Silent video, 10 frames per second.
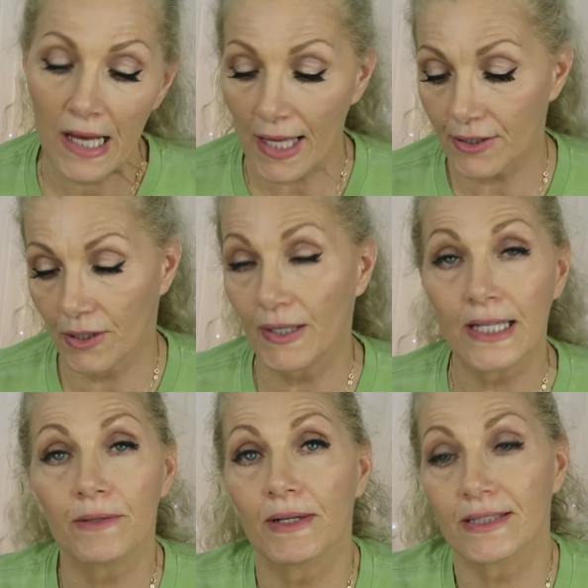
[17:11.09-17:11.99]
I don't know.
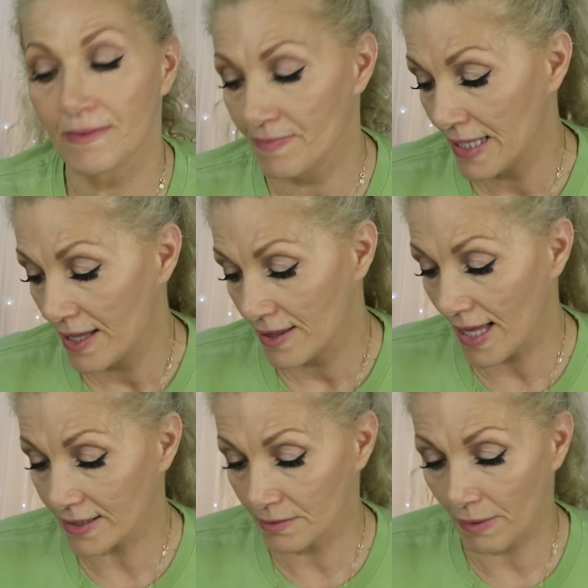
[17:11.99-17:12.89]
Anyways,
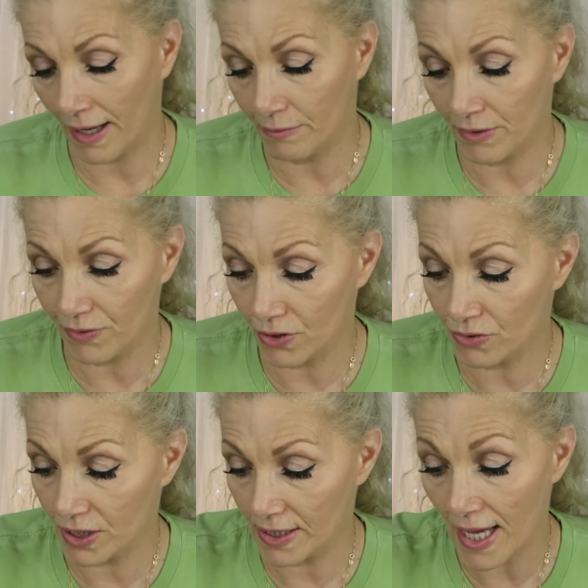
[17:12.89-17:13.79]
that's my
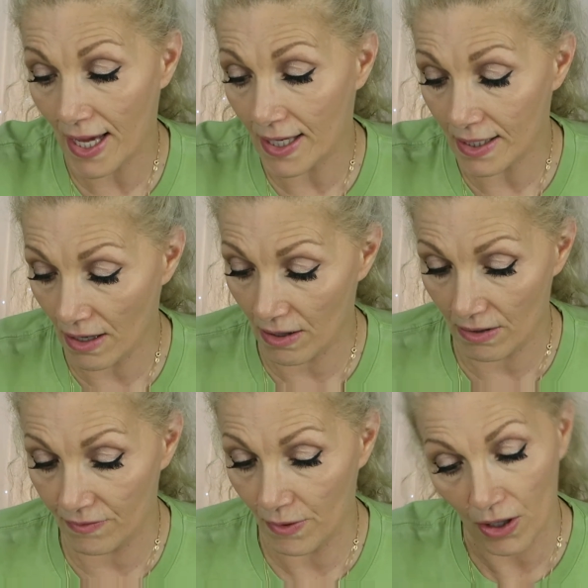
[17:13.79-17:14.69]
review today
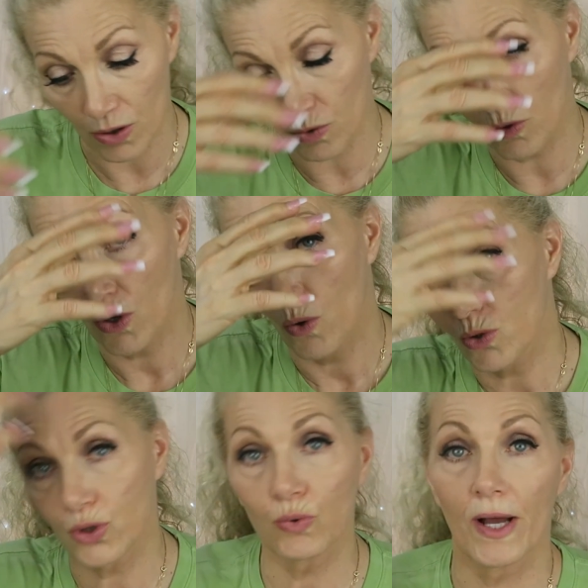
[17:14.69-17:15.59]
of our
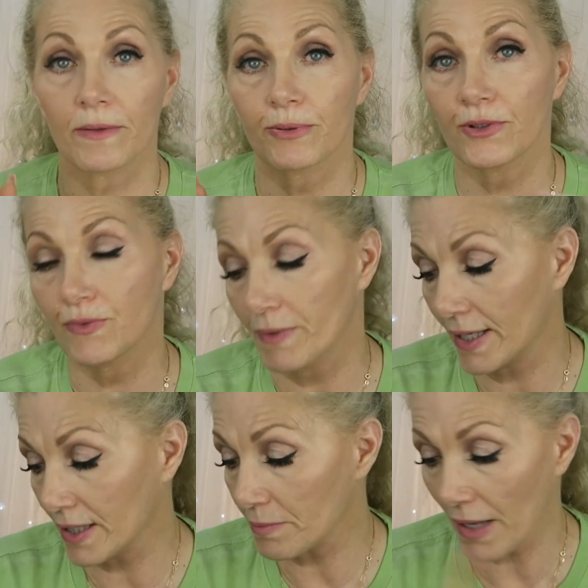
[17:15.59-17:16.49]
sweat-proof makeup.